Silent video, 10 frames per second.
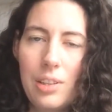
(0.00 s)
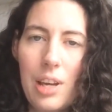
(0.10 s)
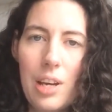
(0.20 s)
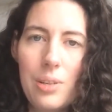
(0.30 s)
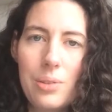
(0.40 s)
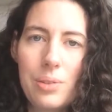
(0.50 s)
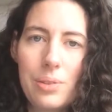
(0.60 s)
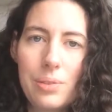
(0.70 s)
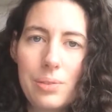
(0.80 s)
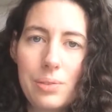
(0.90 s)
Now,
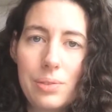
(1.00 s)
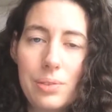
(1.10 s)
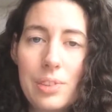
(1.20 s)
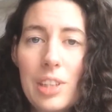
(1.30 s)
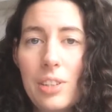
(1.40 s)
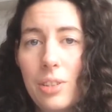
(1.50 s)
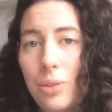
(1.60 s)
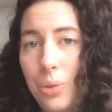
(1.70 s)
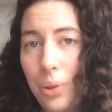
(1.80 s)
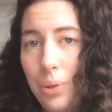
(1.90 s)
this
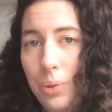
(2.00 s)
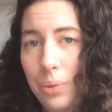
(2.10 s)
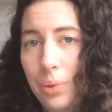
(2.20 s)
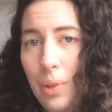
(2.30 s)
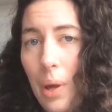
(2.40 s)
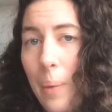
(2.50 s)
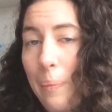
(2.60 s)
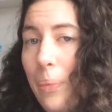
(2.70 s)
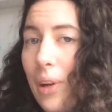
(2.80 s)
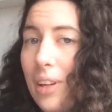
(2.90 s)
is true,
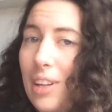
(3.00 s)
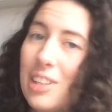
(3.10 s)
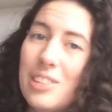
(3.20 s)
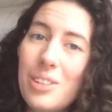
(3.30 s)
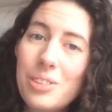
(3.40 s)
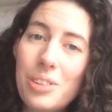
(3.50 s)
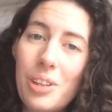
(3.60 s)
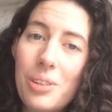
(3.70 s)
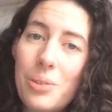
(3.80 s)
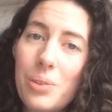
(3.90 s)
but it's
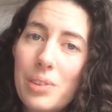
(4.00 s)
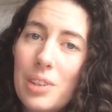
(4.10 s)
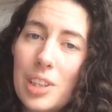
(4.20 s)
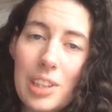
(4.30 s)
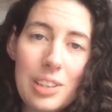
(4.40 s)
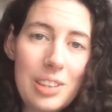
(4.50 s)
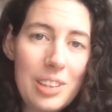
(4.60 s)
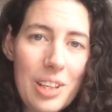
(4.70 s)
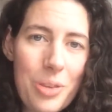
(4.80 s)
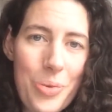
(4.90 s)
also
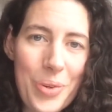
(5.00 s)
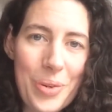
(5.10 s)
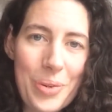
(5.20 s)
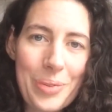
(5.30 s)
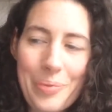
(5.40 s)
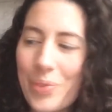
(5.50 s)
not true.